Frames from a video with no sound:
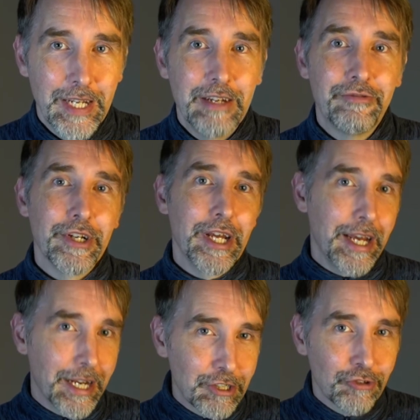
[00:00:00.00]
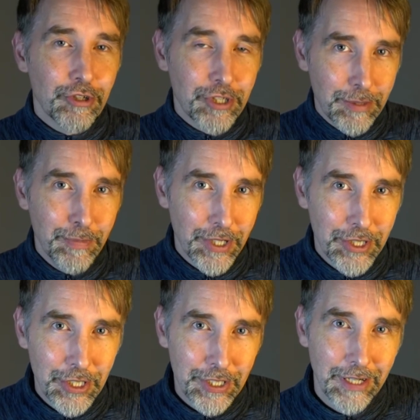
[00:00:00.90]
If an extra
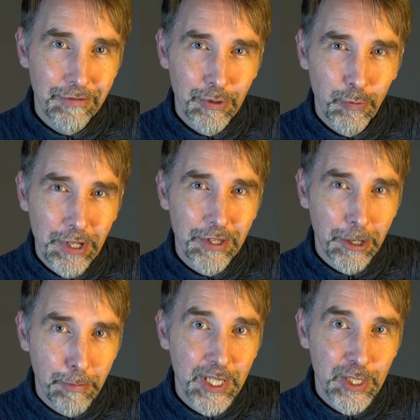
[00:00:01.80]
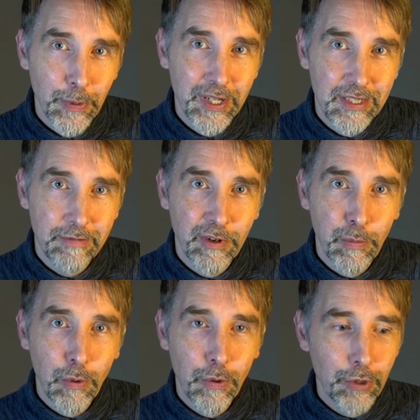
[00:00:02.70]
stimulus is given with a habituated
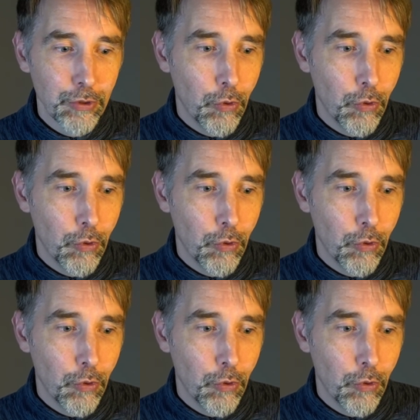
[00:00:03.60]
reward,